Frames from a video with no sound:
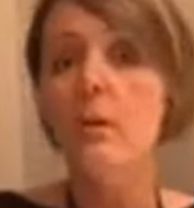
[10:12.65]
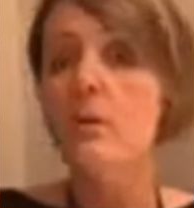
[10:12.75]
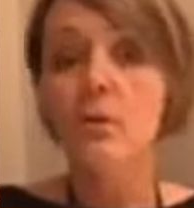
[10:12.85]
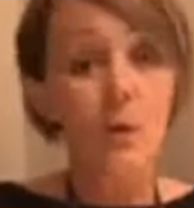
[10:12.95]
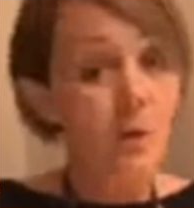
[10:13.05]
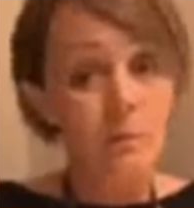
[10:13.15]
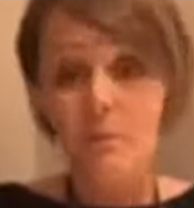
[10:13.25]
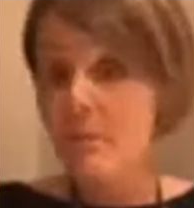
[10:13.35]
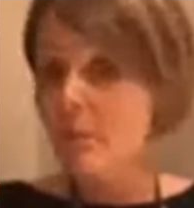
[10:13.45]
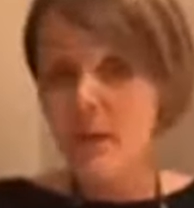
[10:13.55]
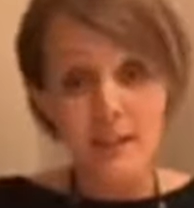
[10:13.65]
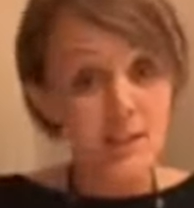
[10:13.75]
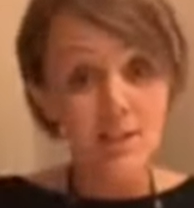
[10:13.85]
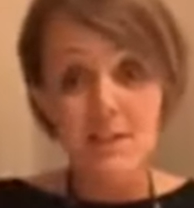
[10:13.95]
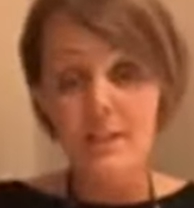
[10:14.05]
Strong
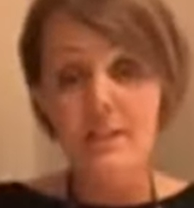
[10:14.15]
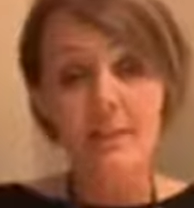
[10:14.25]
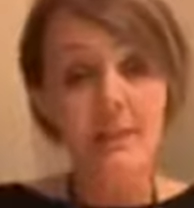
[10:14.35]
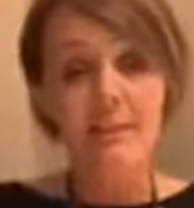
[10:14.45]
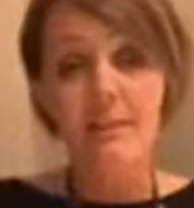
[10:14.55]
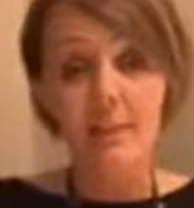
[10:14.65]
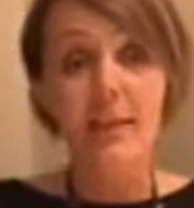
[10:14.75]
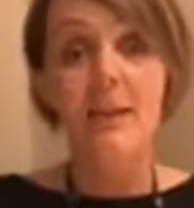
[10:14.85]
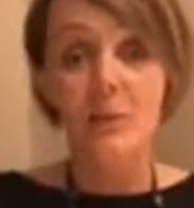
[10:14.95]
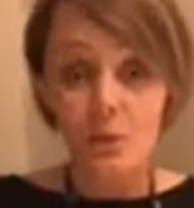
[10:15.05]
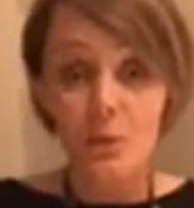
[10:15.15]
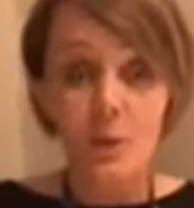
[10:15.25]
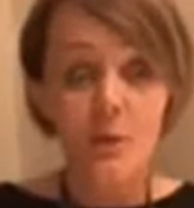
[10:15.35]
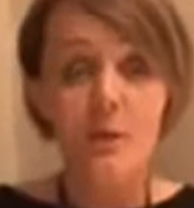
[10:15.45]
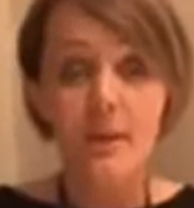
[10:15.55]
finances, that they are
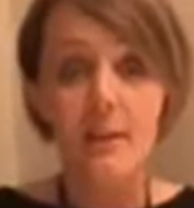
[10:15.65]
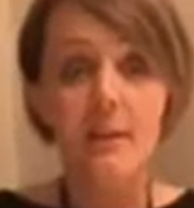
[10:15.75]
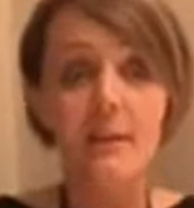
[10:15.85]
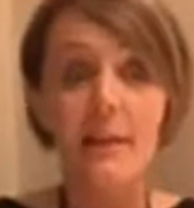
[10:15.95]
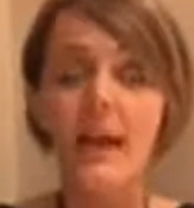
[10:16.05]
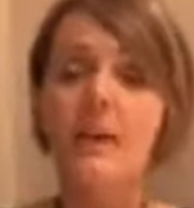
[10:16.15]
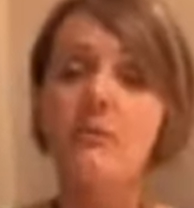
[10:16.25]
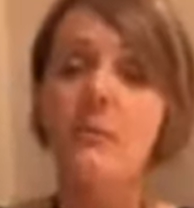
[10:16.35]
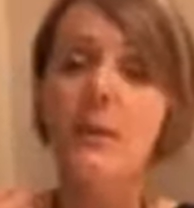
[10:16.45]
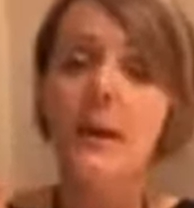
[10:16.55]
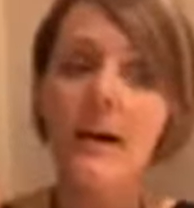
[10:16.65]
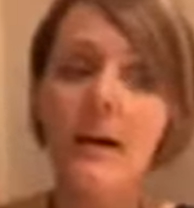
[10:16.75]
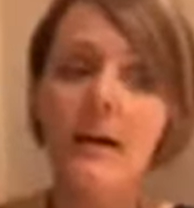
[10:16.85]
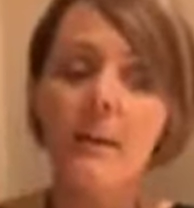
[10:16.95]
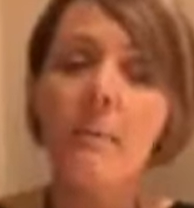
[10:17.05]
strong and that they have
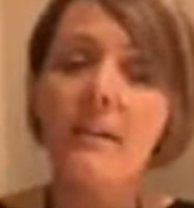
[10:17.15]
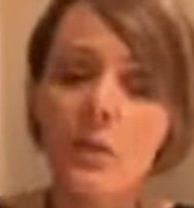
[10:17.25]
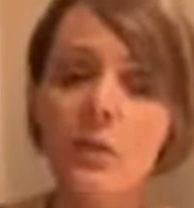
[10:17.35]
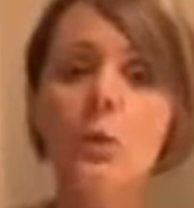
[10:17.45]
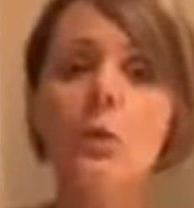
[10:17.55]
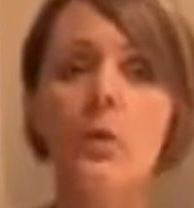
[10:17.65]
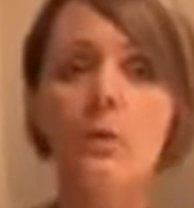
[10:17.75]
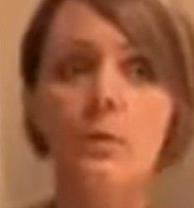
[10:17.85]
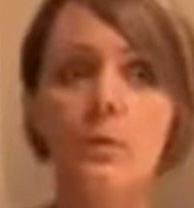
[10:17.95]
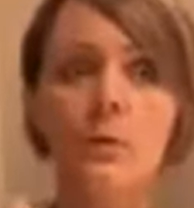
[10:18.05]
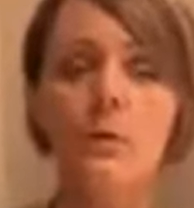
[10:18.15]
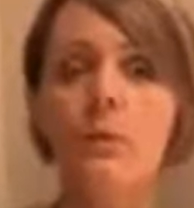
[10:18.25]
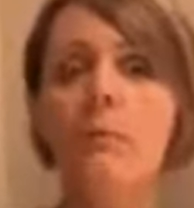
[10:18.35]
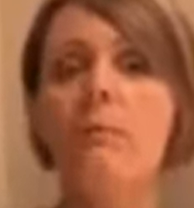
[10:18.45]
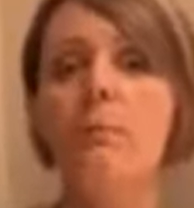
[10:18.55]
a mature
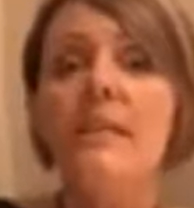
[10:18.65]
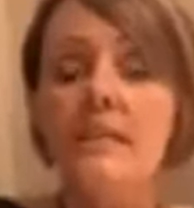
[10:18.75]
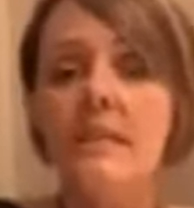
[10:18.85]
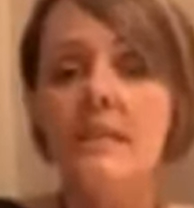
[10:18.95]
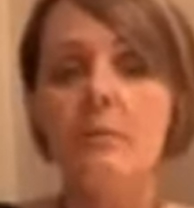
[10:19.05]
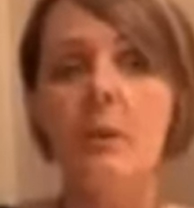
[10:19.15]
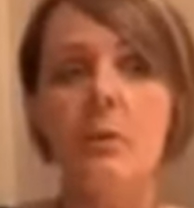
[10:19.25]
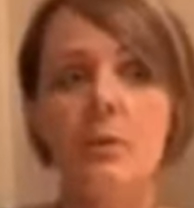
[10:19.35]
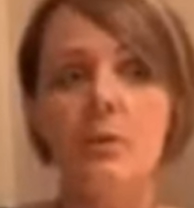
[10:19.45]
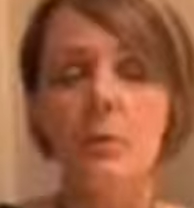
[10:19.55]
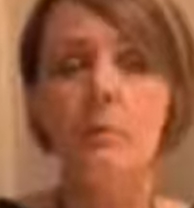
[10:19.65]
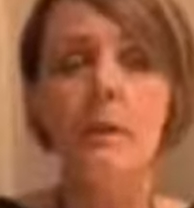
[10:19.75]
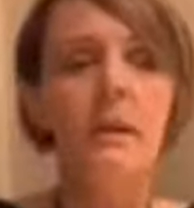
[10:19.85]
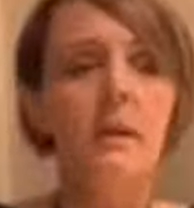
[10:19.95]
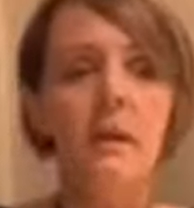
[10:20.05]
business, because for
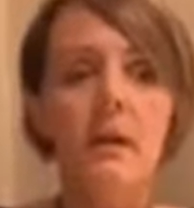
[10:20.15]
me,